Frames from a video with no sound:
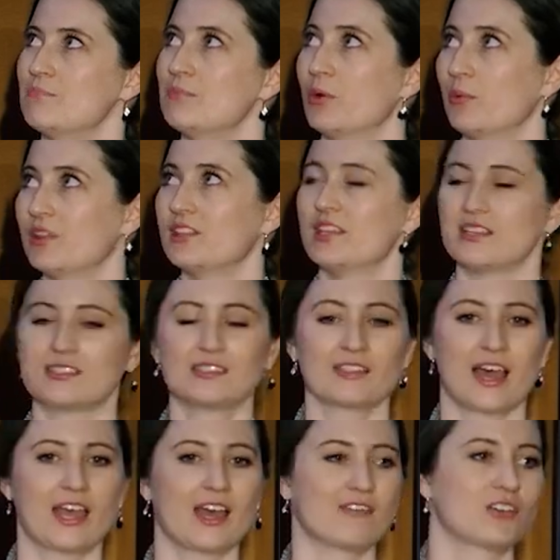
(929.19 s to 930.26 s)
But with this,
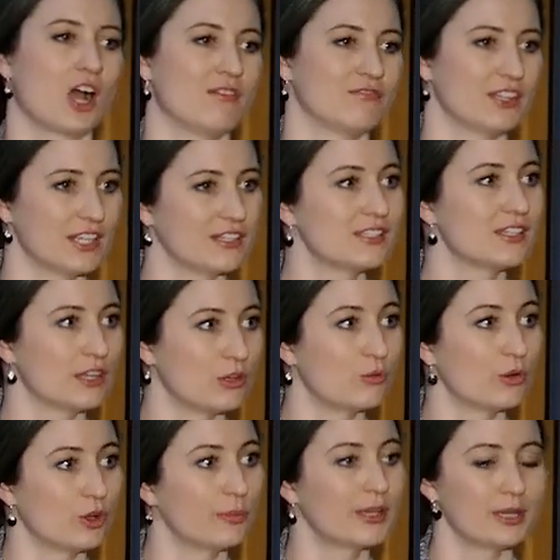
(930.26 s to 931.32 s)
I have confidence that it
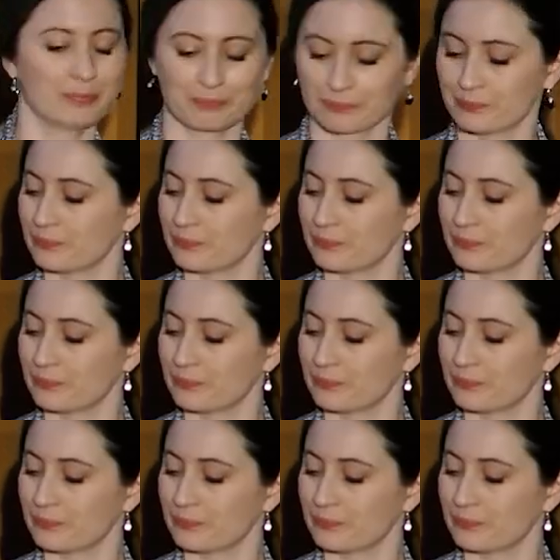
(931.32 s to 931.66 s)
will be.